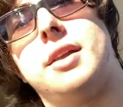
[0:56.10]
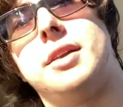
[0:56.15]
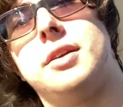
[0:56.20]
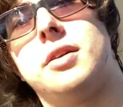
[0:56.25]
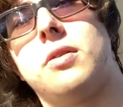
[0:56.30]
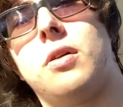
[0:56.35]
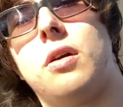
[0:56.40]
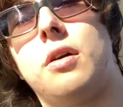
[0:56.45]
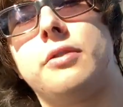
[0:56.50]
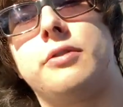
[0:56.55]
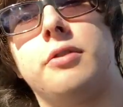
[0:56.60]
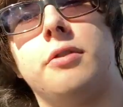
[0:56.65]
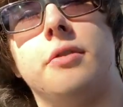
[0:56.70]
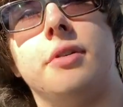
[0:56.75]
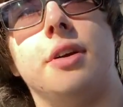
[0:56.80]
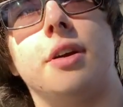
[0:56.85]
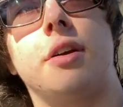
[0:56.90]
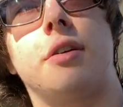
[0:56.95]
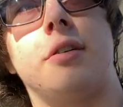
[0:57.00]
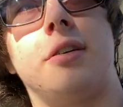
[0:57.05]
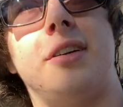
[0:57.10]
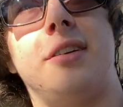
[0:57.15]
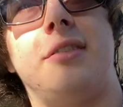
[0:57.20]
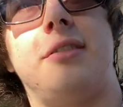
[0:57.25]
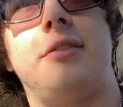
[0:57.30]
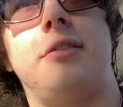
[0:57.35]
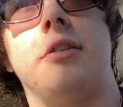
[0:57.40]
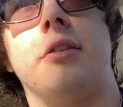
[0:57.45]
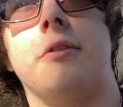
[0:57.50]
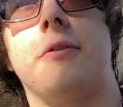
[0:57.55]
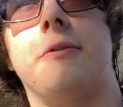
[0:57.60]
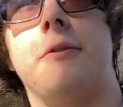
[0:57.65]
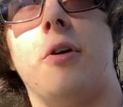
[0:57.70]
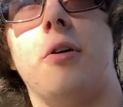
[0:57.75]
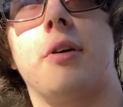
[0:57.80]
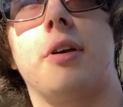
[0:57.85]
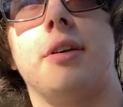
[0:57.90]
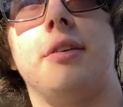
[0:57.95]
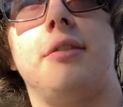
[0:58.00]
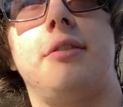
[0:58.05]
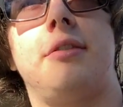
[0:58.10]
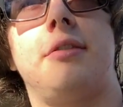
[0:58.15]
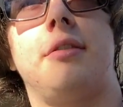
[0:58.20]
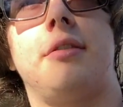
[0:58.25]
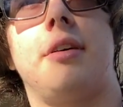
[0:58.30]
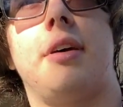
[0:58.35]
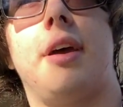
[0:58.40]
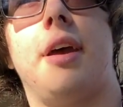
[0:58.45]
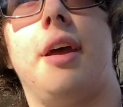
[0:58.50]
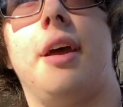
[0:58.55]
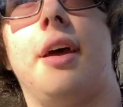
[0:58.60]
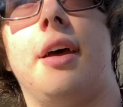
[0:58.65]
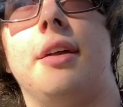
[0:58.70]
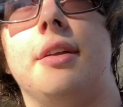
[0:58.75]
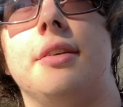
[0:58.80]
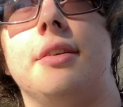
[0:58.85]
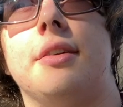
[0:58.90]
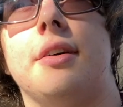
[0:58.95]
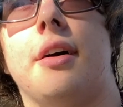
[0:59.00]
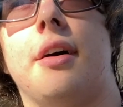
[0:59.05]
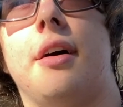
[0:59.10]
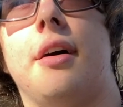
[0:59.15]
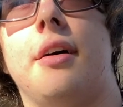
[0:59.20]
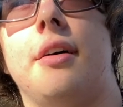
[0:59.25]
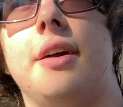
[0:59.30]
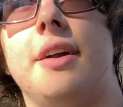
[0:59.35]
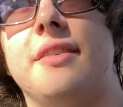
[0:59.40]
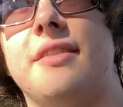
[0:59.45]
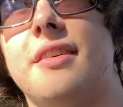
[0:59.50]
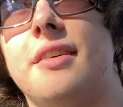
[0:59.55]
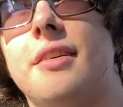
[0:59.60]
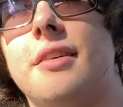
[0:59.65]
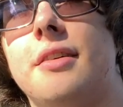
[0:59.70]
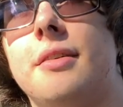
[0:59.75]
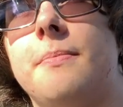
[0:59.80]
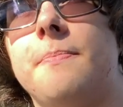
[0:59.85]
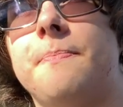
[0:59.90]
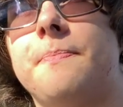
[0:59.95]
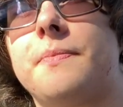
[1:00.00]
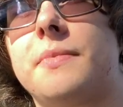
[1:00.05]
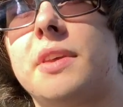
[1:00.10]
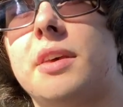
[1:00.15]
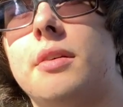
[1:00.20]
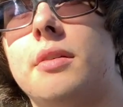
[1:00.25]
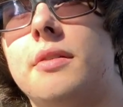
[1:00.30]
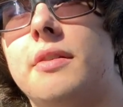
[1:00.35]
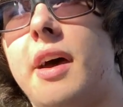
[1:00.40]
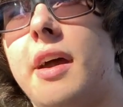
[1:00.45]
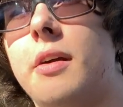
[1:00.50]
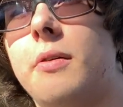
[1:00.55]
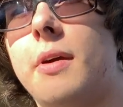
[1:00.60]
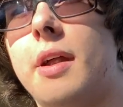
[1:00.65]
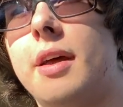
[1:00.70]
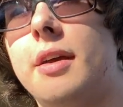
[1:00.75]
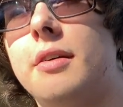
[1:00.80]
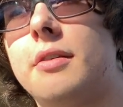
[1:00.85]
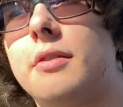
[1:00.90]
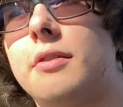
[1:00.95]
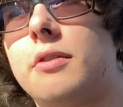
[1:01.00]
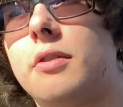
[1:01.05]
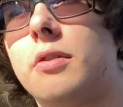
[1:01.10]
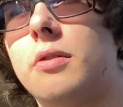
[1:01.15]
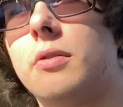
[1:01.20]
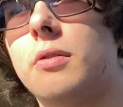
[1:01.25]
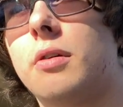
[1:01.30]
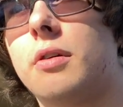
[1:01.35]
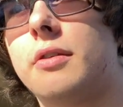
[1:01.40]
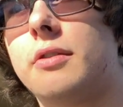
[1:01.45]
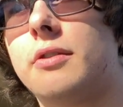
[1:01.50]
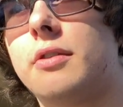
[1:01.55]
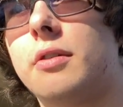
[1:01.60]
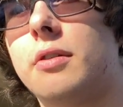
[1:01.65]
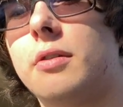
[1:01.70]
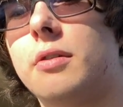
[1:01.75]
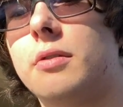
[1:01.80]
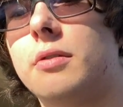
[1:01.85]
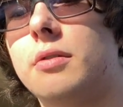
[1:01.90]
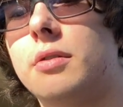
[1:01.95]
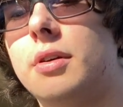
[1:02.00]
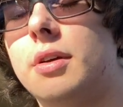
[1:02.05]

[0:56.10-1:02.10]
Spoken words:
it'll also increase your focus, and it's a diuretic, so you'll also